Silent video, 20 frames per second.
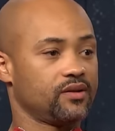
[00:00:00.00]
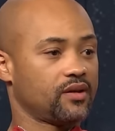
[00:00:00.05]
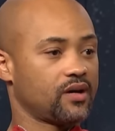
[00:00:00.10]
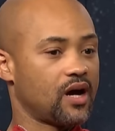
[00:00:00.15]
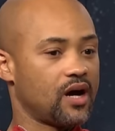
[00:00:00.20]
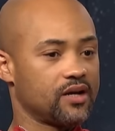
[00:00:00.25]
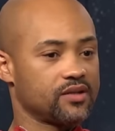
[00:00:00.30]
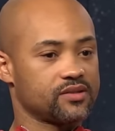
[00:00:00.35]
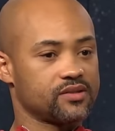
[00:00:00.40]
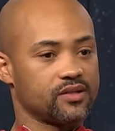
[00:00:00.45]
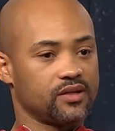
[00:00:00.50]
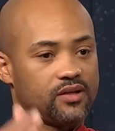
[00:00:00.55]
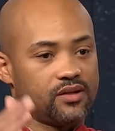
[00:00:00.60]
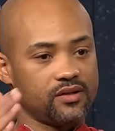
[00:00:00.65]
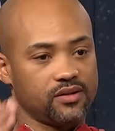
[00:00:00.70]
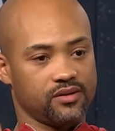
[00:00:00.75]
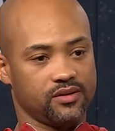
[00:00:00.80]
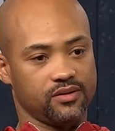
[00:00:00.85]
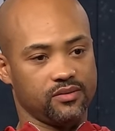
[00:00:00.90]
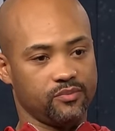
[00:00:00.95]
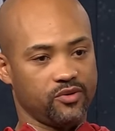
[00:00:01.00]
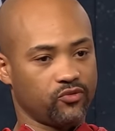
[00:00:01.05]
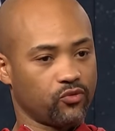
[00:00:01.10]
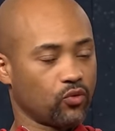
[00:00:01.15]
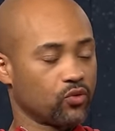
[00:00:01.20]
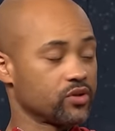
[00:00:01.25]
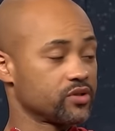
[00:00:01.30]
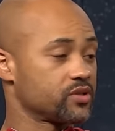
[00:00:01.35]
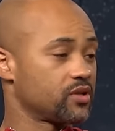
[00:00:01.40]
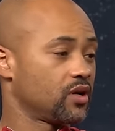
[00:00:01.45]
constant
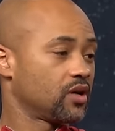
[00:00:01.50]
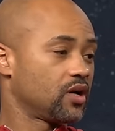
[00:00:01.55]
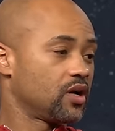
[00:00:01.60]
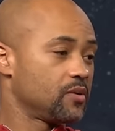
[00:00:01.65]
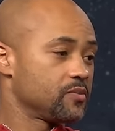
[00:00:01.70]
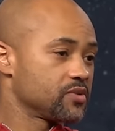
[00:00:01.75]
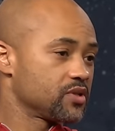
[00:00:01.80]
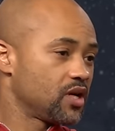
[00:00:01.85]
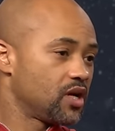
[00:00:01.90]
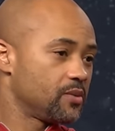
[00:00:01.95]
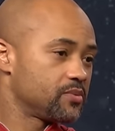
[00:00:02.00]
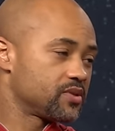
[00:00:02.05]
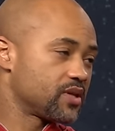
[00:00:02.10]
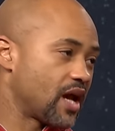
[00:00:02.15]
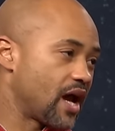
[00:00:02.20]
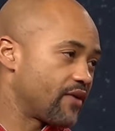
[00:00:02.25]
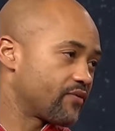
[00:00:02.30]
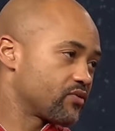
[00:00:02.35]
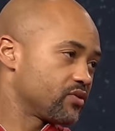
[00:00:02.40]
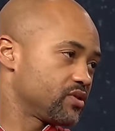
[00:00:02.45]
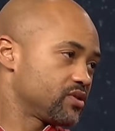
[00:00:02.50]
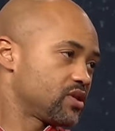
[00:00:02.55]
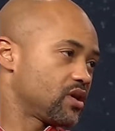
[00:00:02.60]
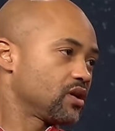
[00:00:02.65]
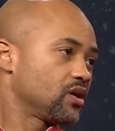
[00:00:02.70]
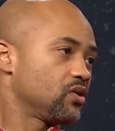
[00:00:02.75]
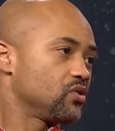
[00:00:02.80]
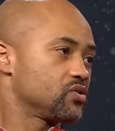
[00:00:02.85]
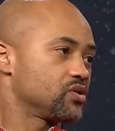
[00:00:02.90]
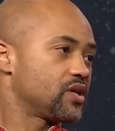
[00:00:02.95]
before the sun comes up to after the
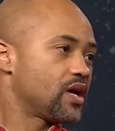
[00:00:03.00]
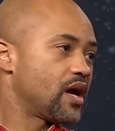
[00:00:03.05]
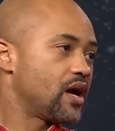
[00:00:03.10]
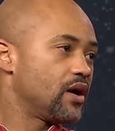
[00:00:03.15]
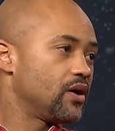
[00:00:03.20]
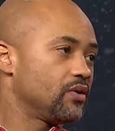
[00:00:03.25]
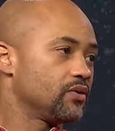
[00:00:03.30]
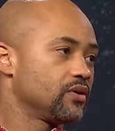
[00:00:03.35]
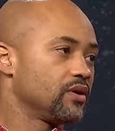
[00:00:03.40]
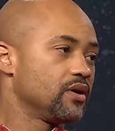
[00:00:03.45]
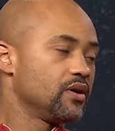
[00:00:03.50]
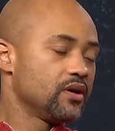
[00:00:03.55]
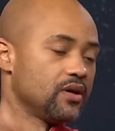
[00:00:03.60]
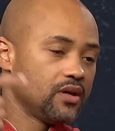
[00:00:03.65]
sun goes down.